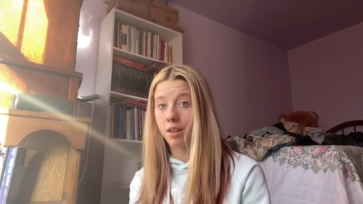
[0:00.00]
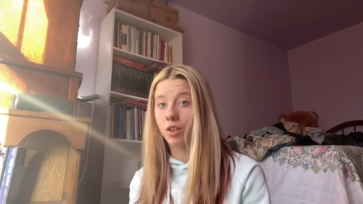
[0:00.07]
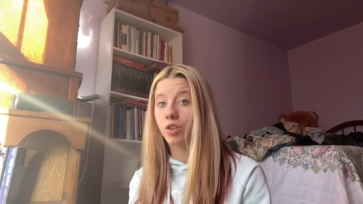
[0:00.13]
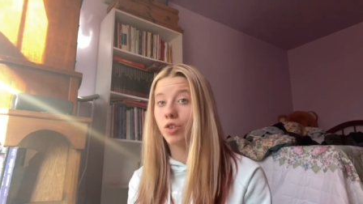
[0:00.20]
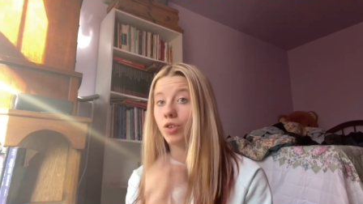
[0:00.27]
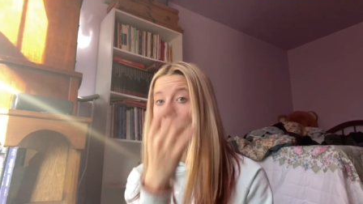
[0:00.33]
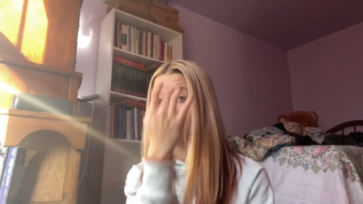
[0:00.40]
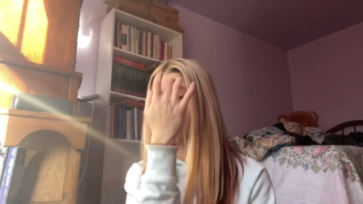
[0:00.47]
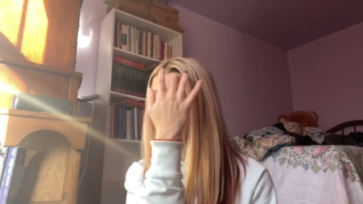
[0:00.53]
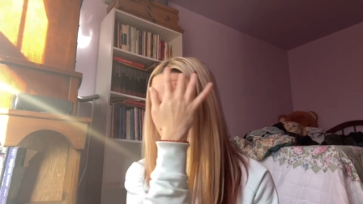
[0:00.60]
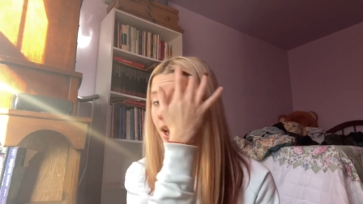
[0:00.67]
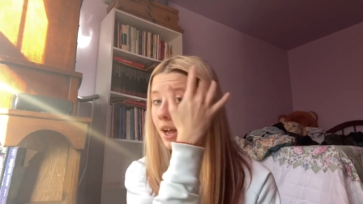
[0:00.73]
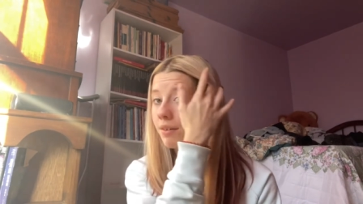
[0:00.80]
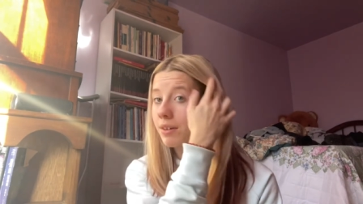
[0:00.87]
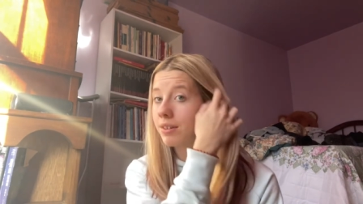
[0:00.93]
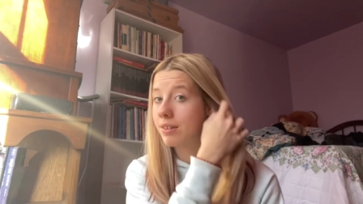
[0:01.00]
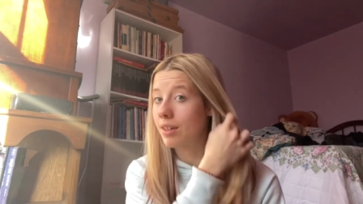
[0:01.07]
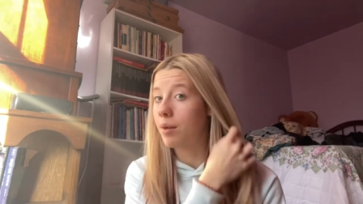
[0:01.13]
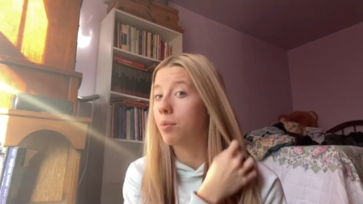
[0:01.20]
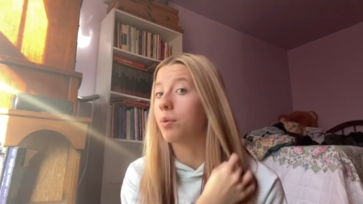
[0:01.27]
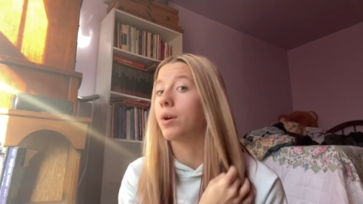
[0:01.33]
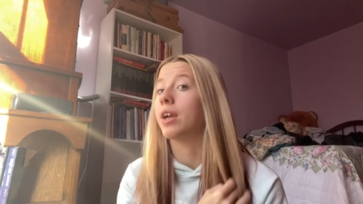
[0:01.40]
So when I was
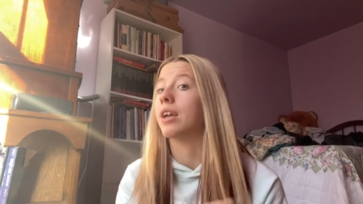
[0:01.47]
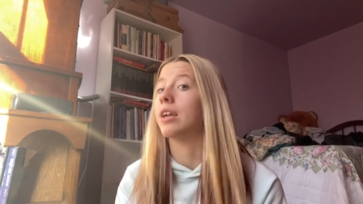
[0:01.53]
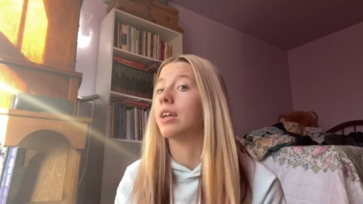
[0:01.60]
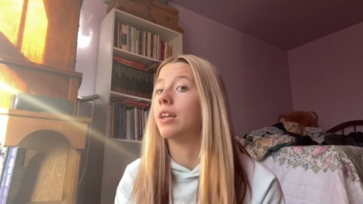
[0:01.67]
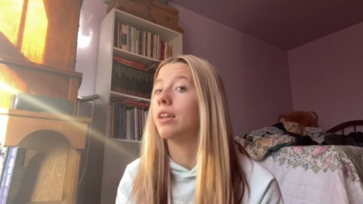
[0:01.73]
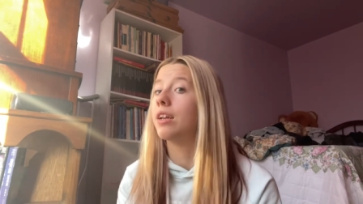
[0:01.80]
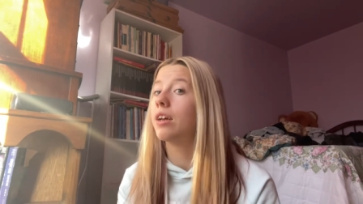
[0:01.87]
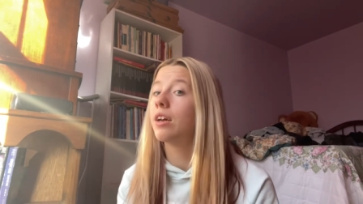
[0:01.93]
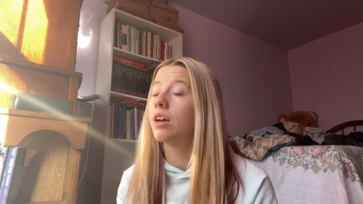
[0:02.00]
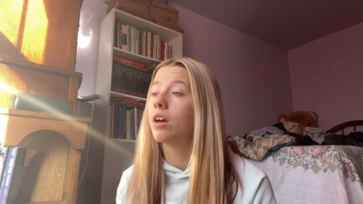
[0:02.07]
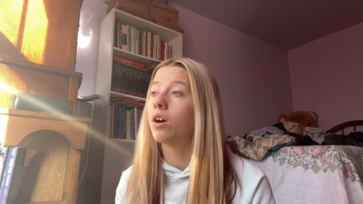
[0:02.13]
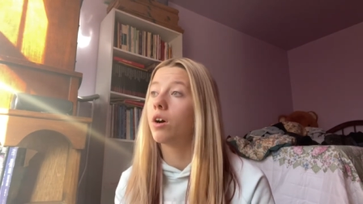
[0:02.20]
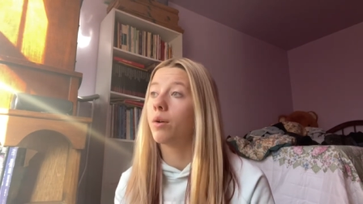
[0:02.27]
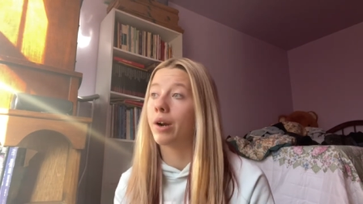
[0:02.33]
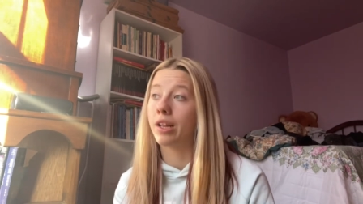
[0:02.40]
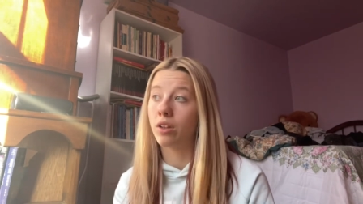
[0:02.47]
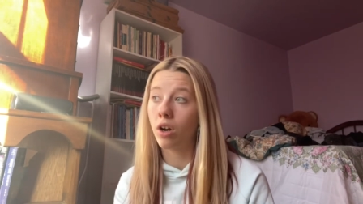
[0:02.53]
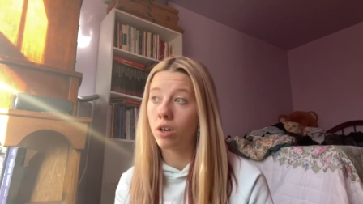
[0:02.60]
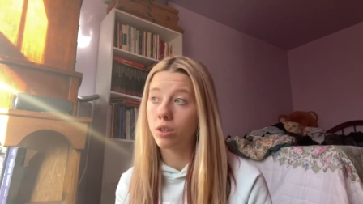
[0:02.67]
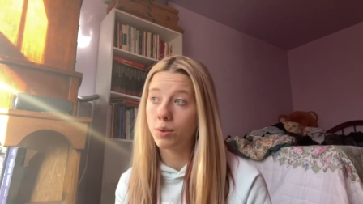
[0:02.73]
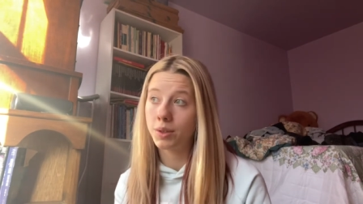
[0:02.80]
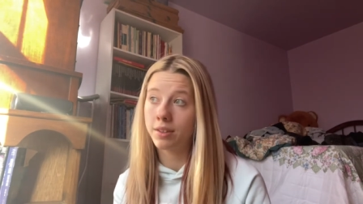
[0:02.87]
separated, when I
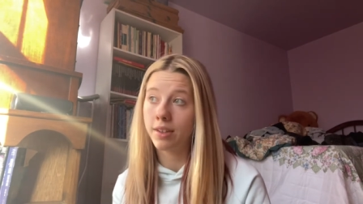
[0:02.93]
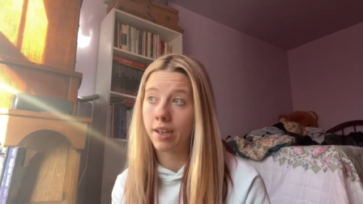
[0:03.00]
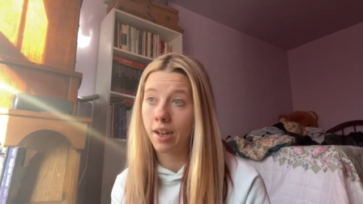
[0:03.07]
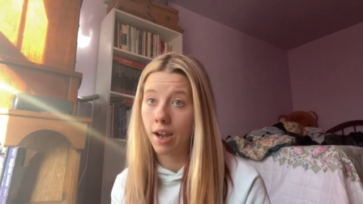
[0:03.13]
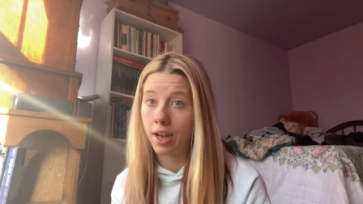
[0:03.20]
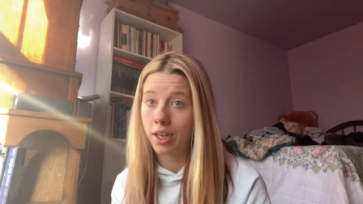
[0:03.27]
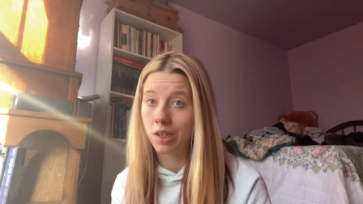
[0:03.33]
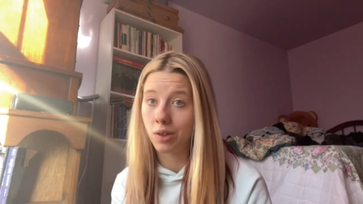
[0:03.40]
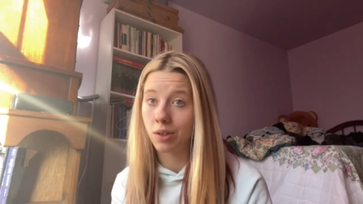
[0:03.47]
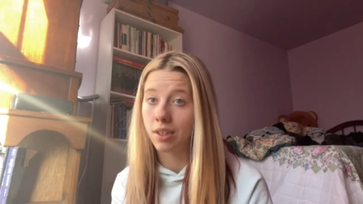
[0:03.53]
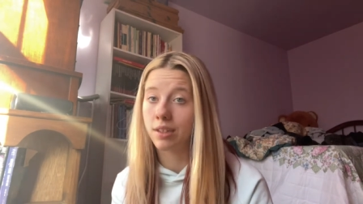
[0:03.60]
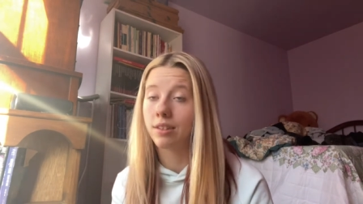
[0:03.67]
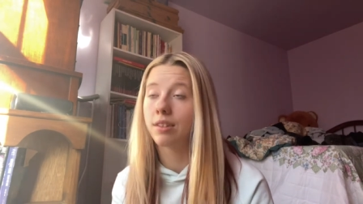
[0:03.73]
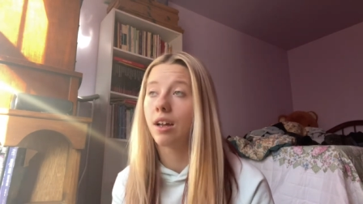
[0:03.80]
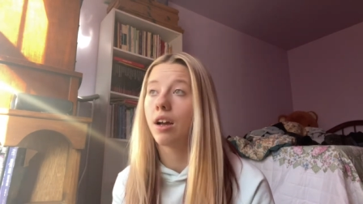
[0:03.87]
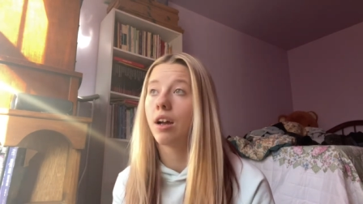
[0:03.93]
talked to a psychiatrist